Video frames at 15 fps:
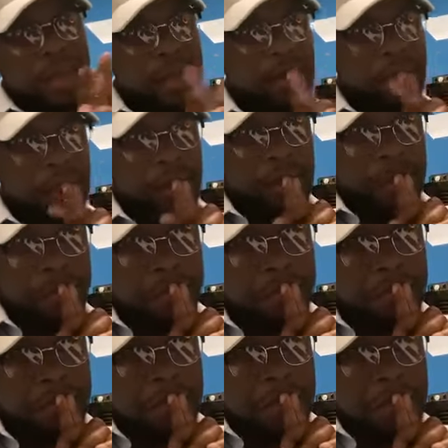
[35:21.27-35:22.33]
Day evening.
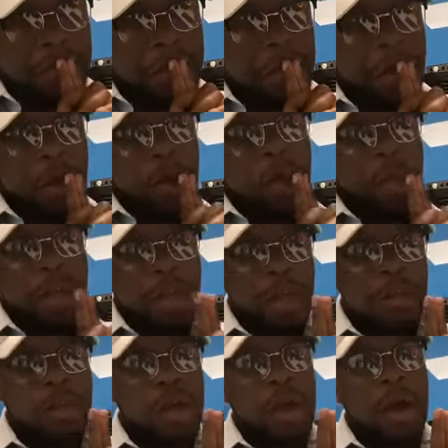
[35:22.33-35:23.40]
We
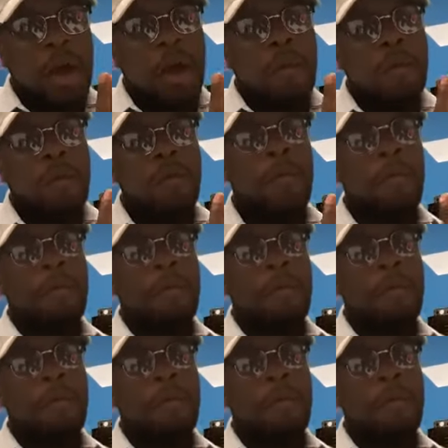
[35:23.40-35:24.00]
need your help.